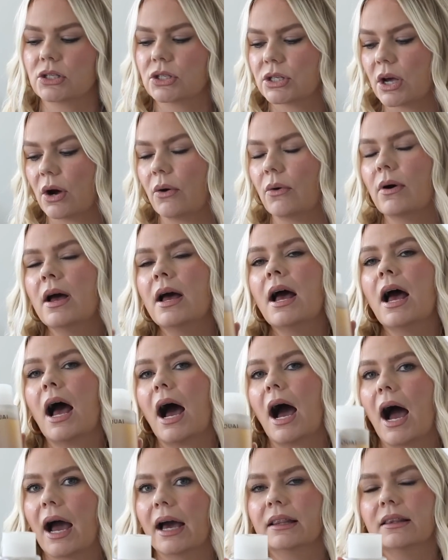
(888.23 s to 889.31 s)
So
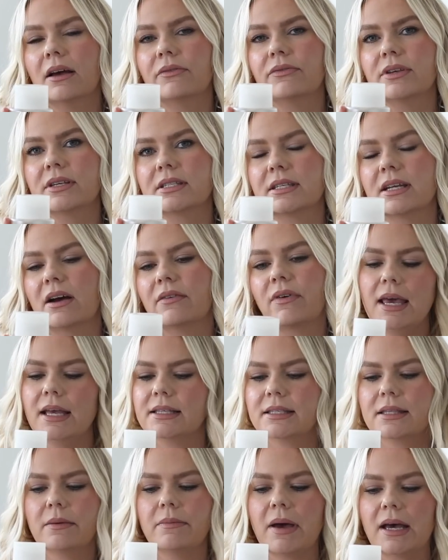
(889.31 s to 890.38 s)
I love this stuff.
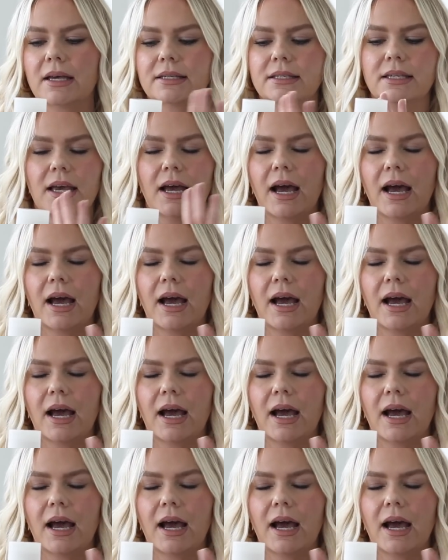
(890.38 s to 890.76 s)
It's the best.